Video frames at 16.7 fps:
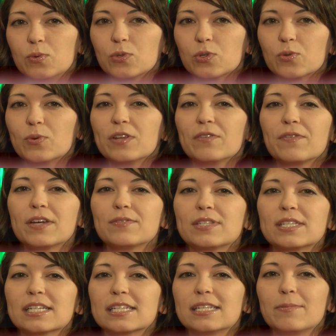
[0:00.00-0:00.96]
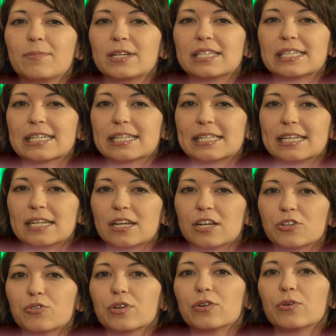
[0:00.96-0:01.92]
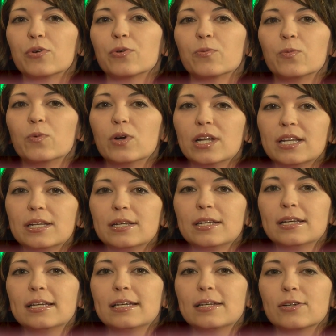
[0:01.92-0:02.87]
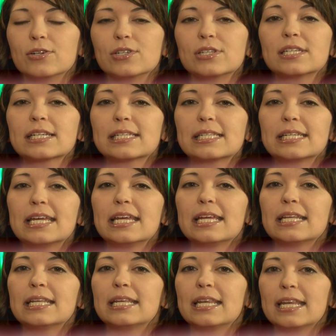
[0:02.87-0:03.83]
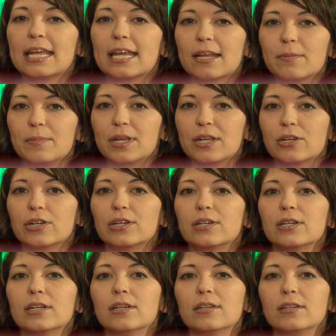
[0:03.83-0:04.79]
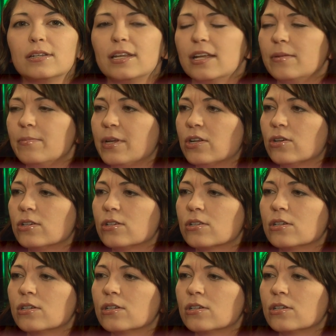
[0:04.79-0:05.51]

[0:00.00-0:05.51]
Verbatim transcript: twenty-five sixty by sixteen hundred, or one or sixteen nanometer nanometers?